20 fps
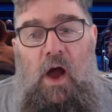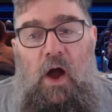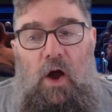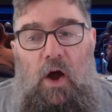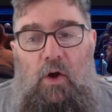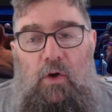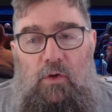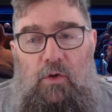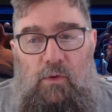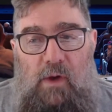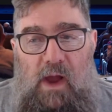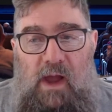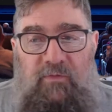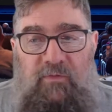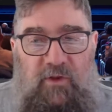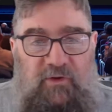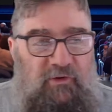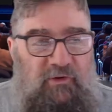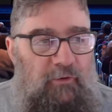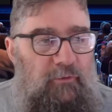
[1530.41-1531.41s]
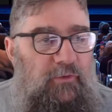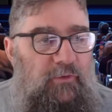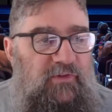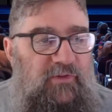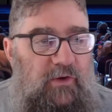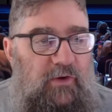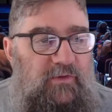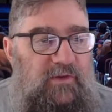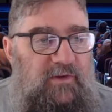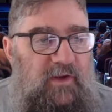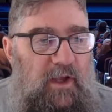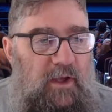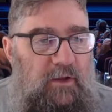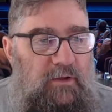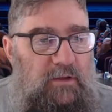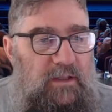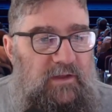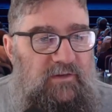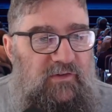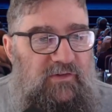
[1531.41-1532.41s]
Oh, and the total service
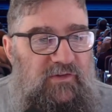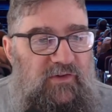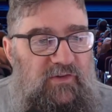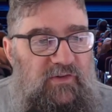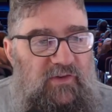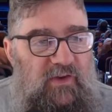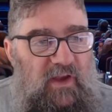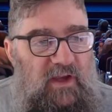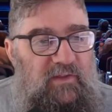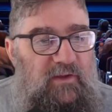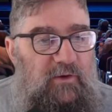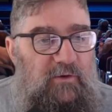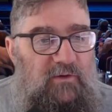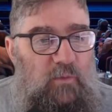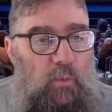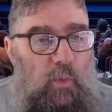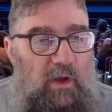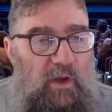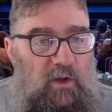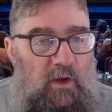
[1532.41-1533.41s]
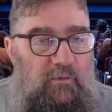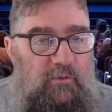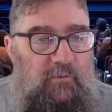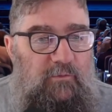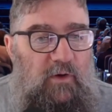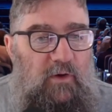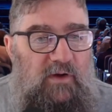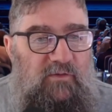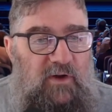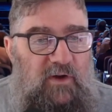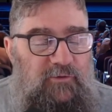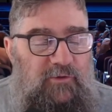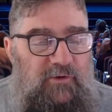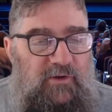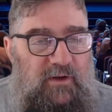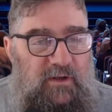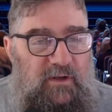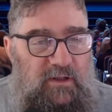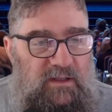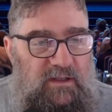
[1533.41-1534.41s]
count, let's just say there is well over
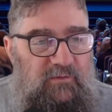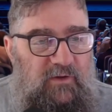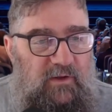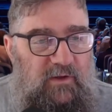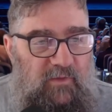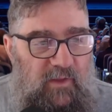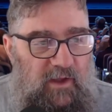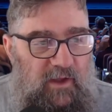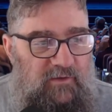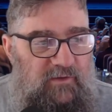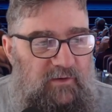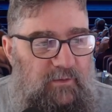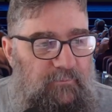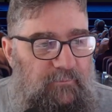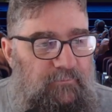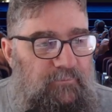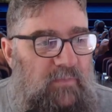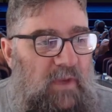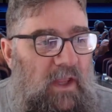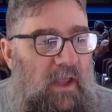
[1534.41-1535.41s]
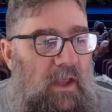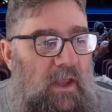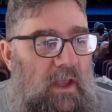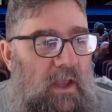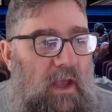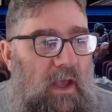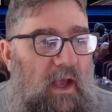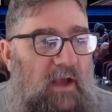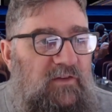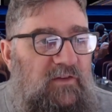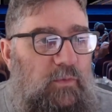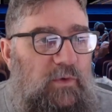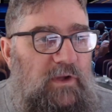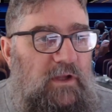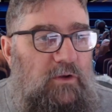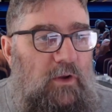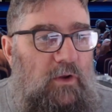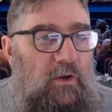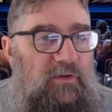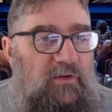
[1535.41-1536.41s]
500 and leave it at that. As we
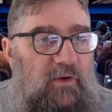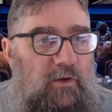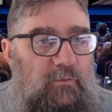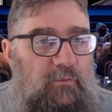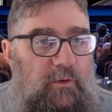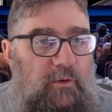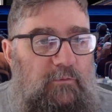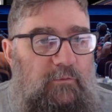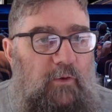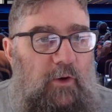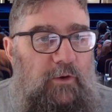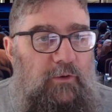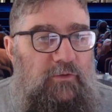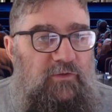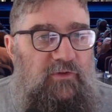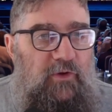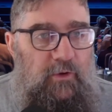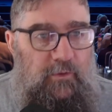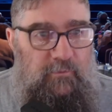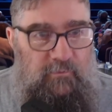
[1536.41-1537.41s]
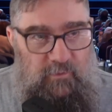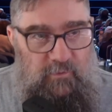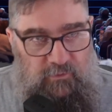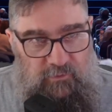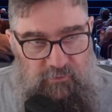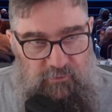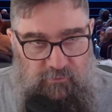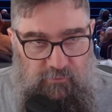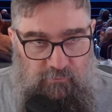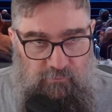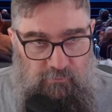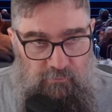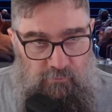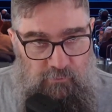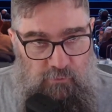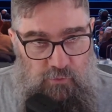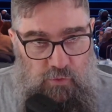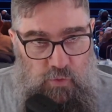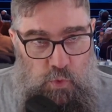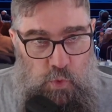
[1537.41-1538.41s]
close off with a final shot of
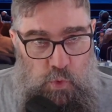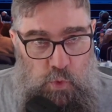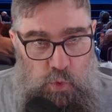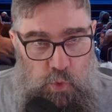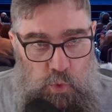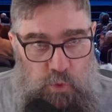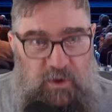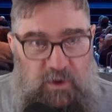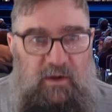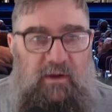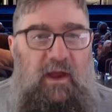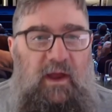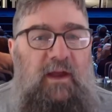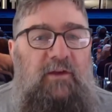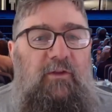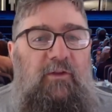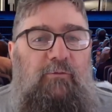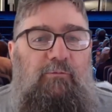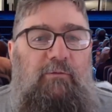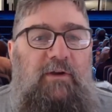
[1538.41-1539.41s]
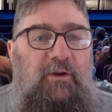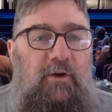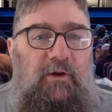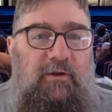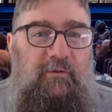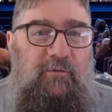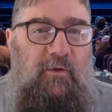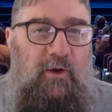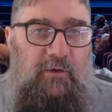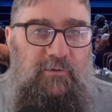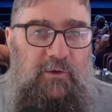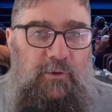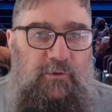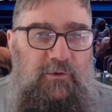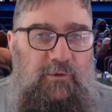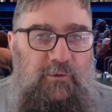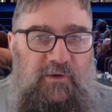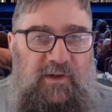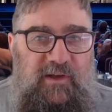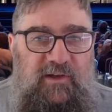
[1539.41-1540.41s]
Strood and
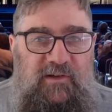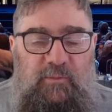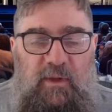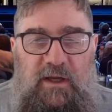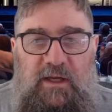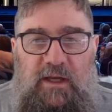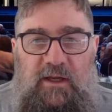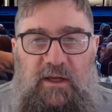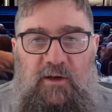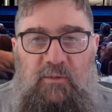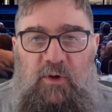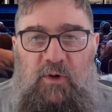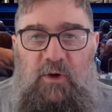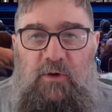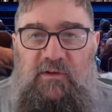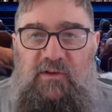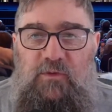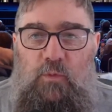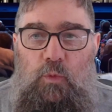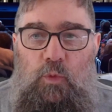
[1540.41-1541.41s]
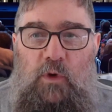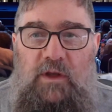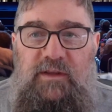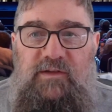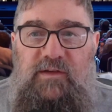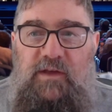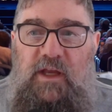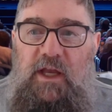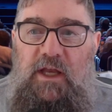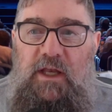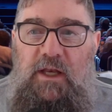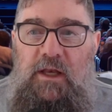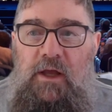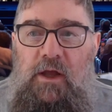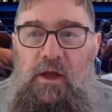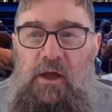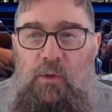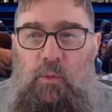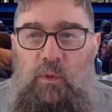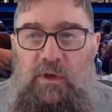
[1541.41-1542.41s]
395026 making an appearance once again,
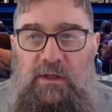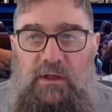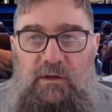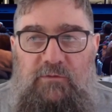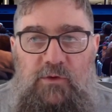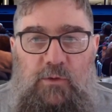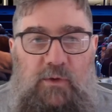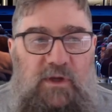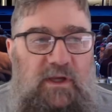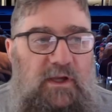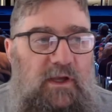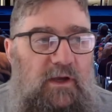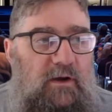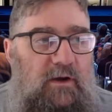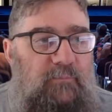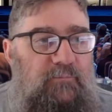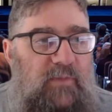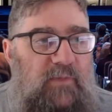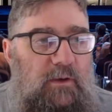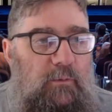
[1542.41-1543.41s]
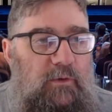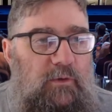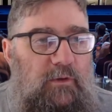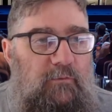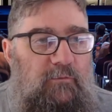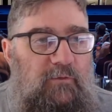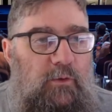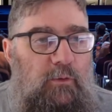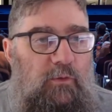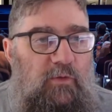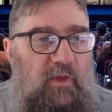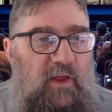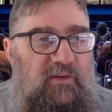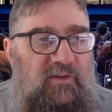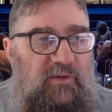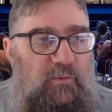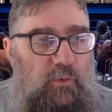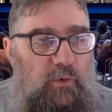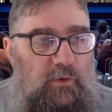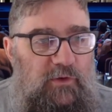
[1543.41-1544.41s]
we leave you here with a few
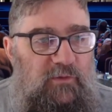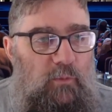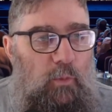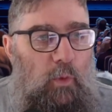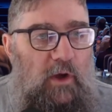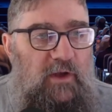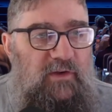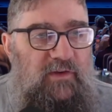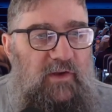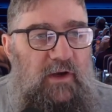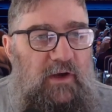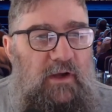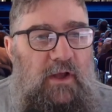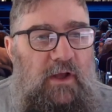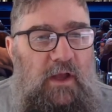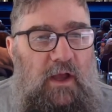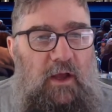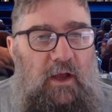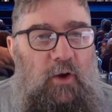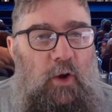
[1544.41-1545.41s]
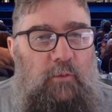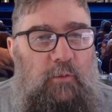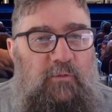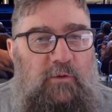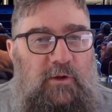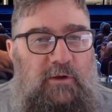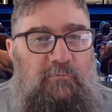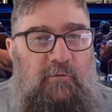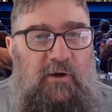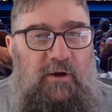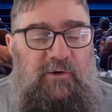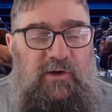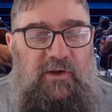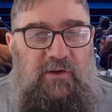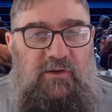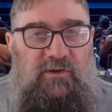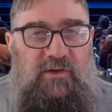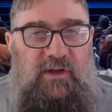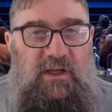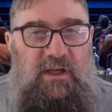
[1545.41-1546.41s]
thousand words wiser and hopefully raring
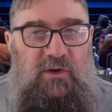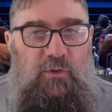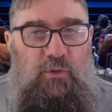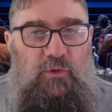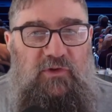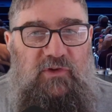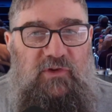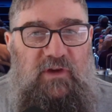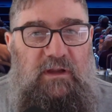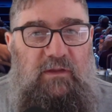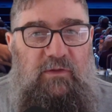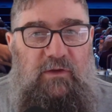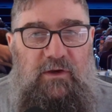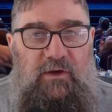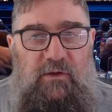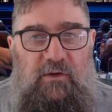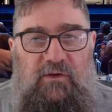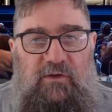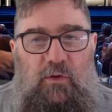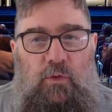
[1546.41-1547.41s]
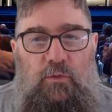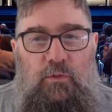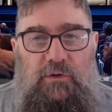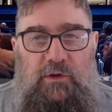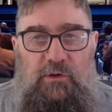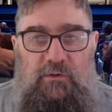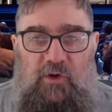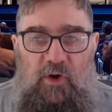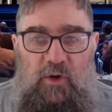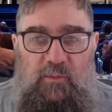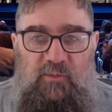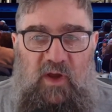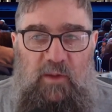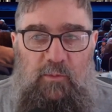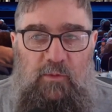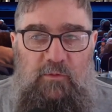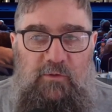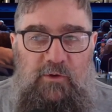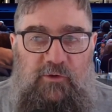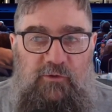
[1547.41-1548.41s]
to sink your teeth into this all-new
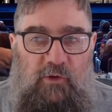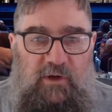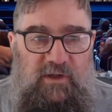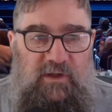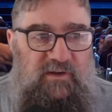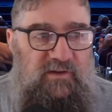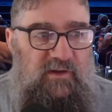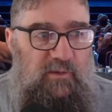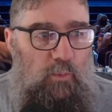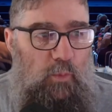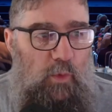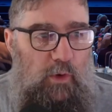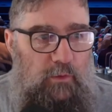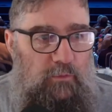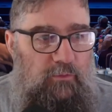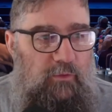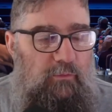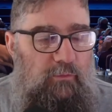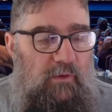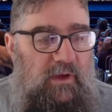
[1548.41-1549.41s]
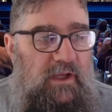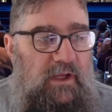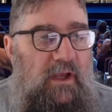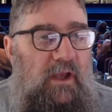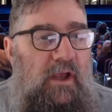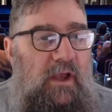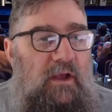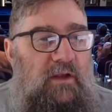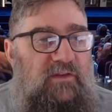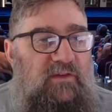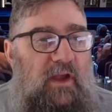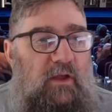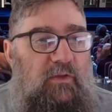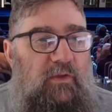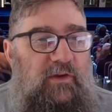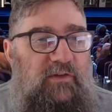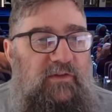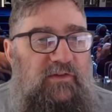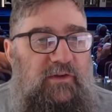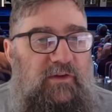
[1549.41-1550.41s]
timetable for Train Sim World 3,
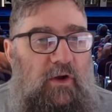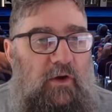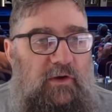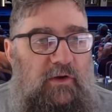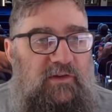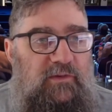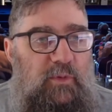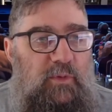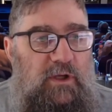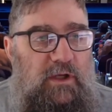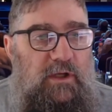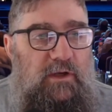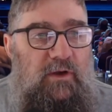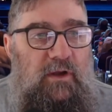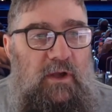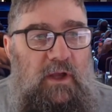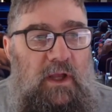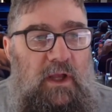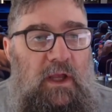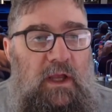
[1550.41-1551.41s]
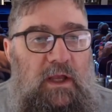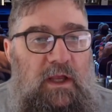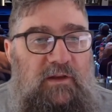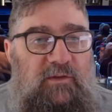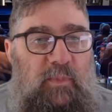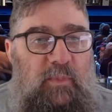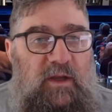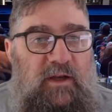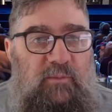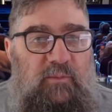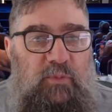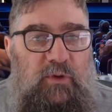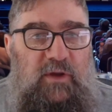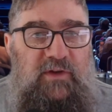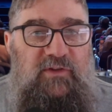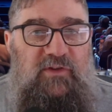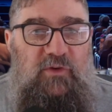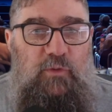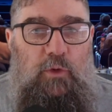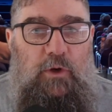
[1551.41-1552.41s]
Southeastern High Speed. It's been a
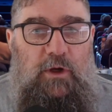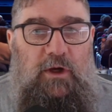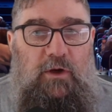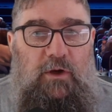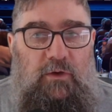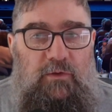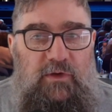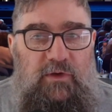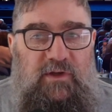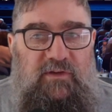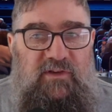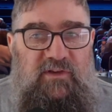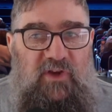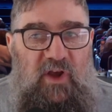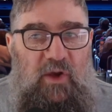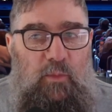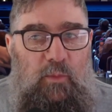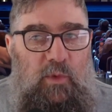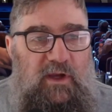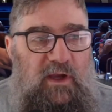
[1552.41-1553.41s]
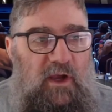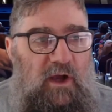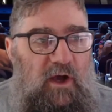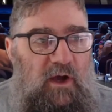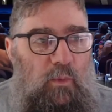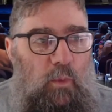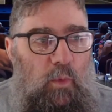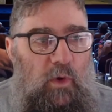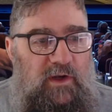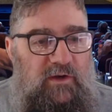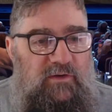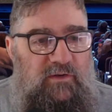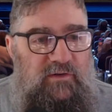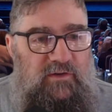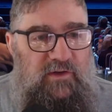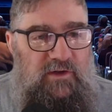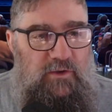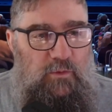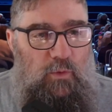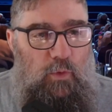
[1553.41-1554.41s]
pleasure working on this, and we can't wait to
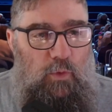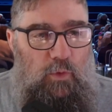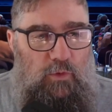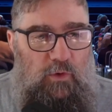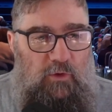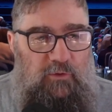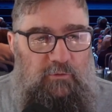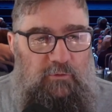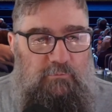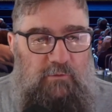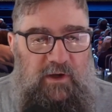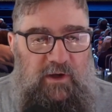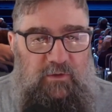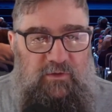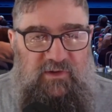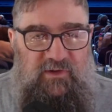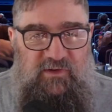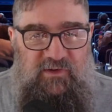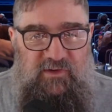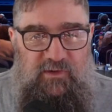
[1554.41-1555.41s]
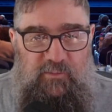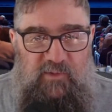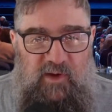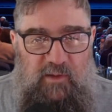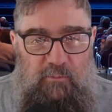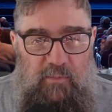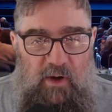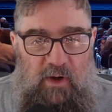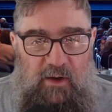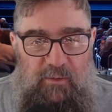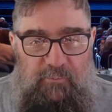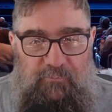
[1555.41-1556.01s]
see you all on the rails in September.